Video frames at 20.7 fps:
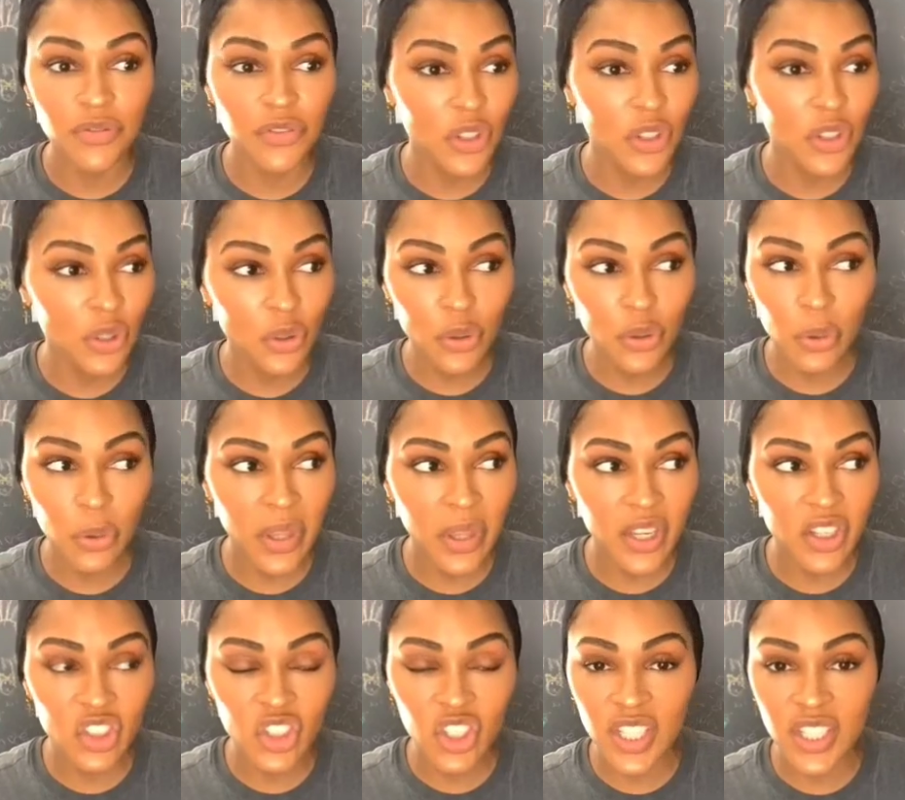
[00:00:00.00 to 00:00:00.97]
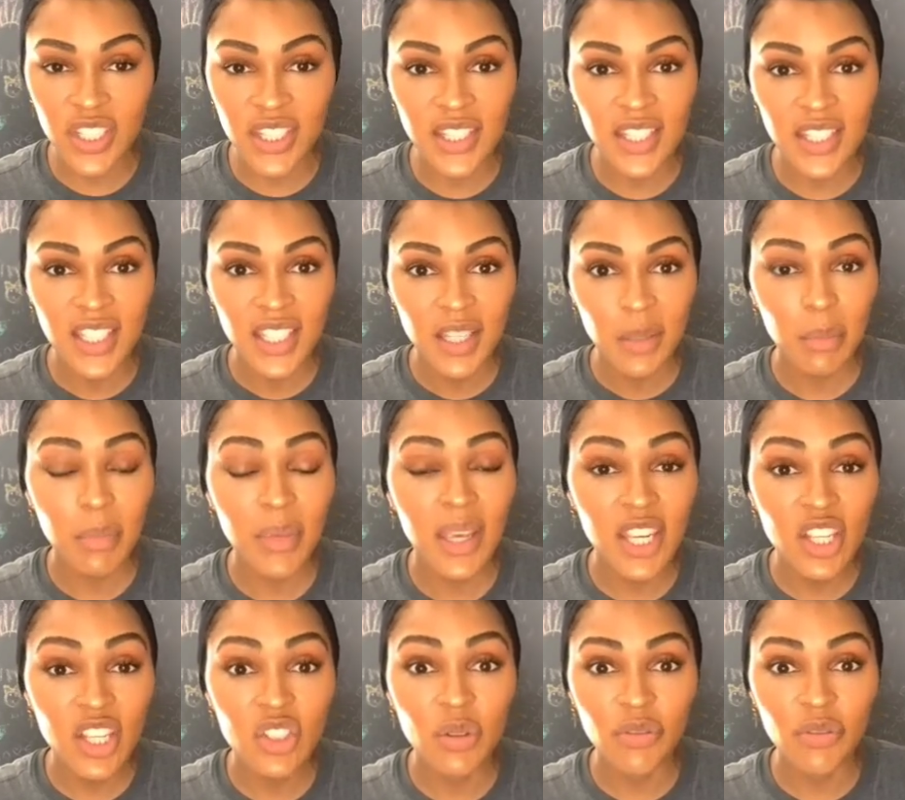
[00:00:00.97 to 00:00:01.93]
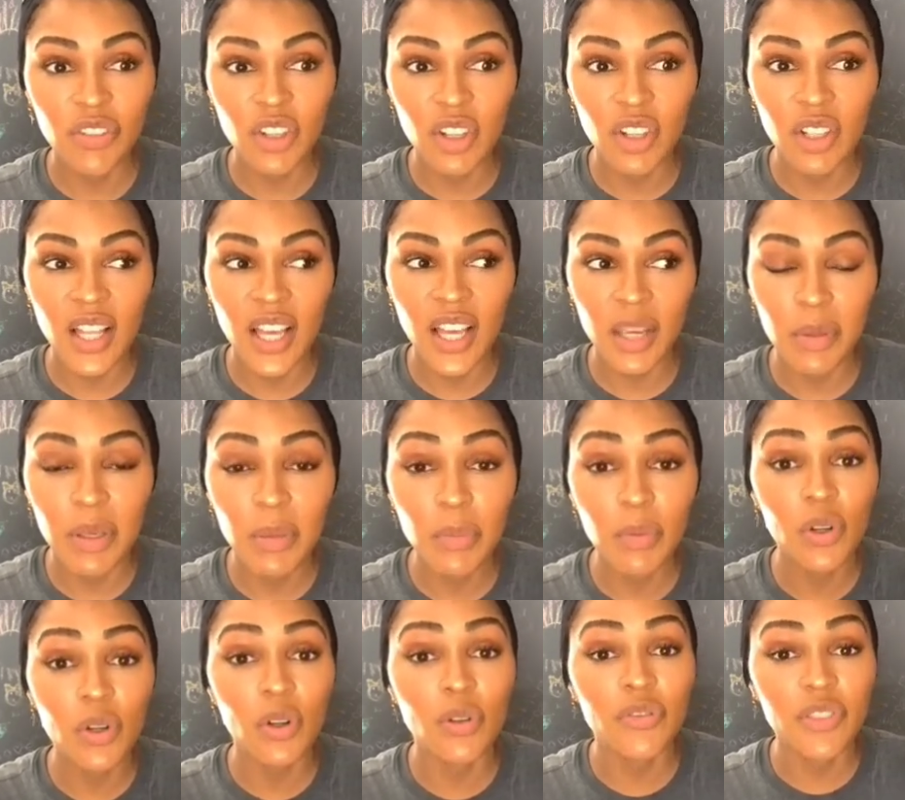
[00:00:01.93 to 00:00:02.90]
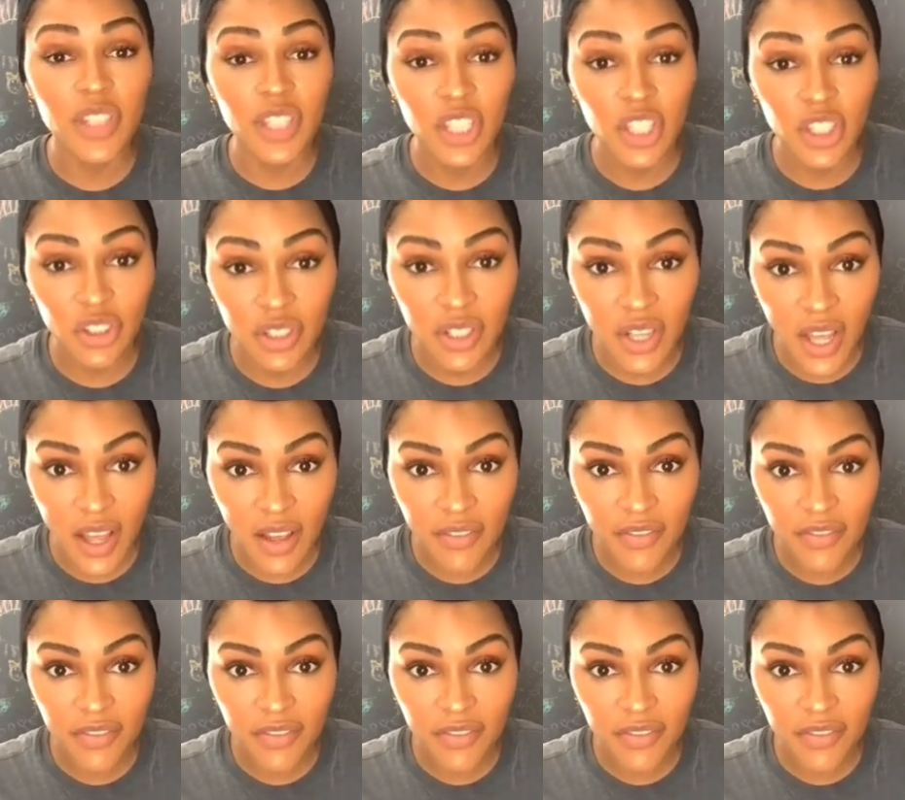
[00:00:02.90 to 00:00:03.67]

few that just made you feel like people don't think you're enough.